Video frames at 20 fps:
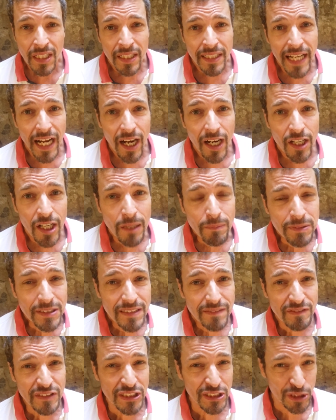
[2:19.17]
Now, a couple
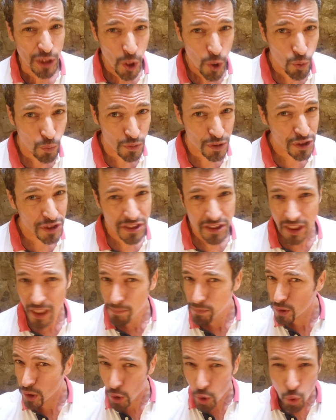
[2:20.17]
of don'ts, just a
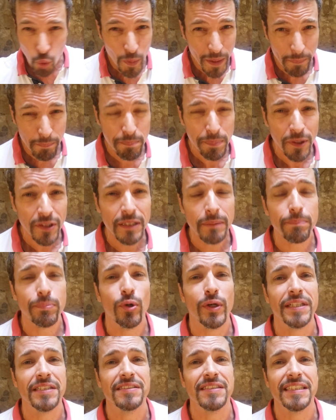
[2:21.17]
couple of quick bullet
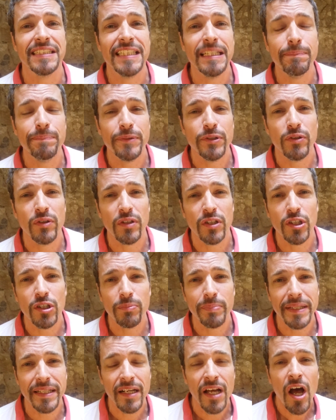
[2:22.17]
points to keep you a little
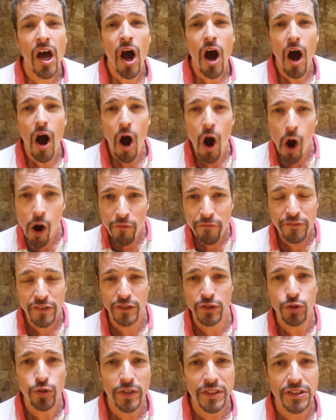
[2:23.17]
bit off the
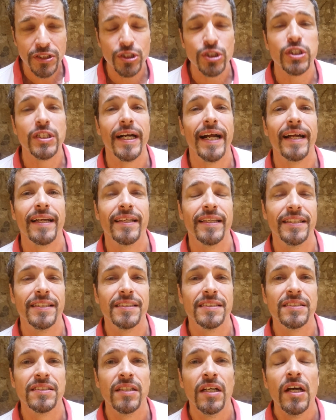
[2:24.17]
tourist track
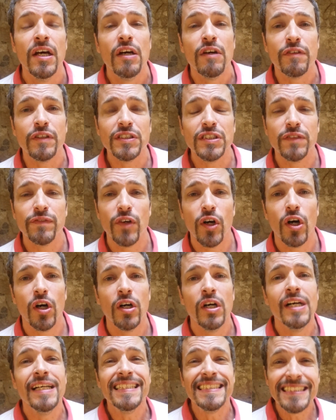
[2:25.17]
is, first of
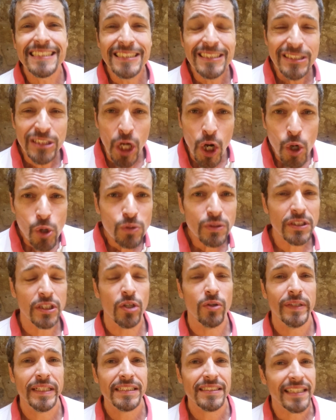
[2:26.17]
all, don't
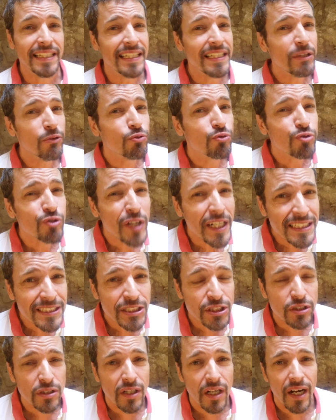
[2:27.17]
go into any
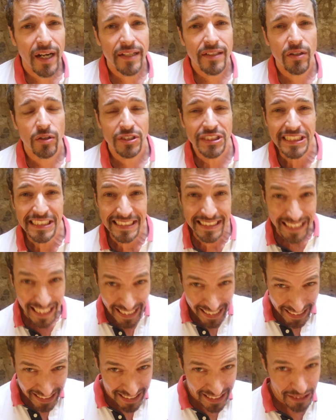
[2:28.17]
restaurant or
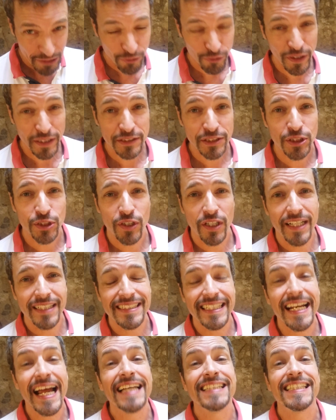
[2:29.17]
stay in any restaurant
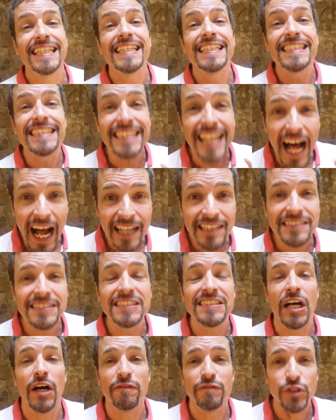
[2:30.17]
that has
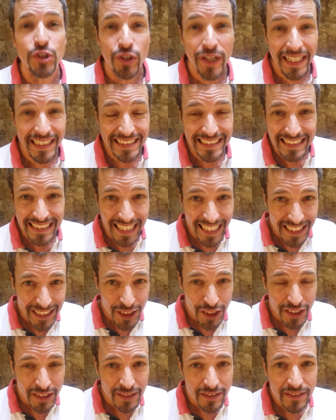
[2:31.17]
lots of
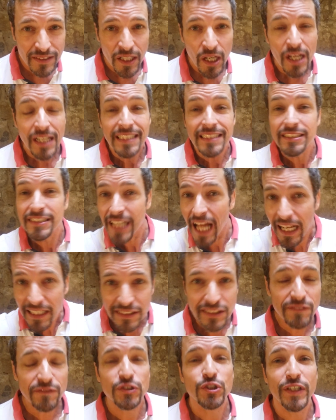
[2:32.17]
translations.
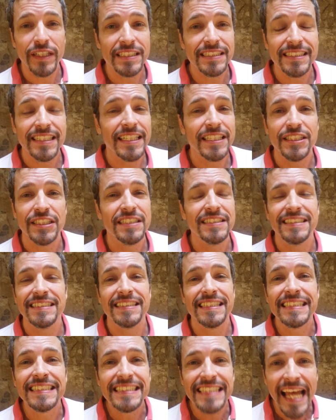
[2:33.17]
Lots of translations is
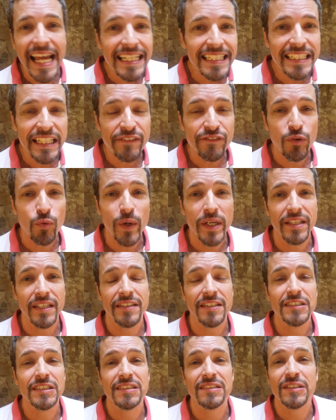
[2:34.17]
a dead giveaway that
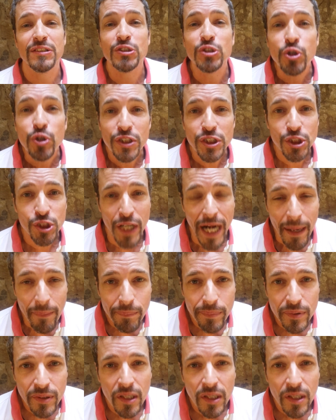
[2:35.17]
this is a tourist trap.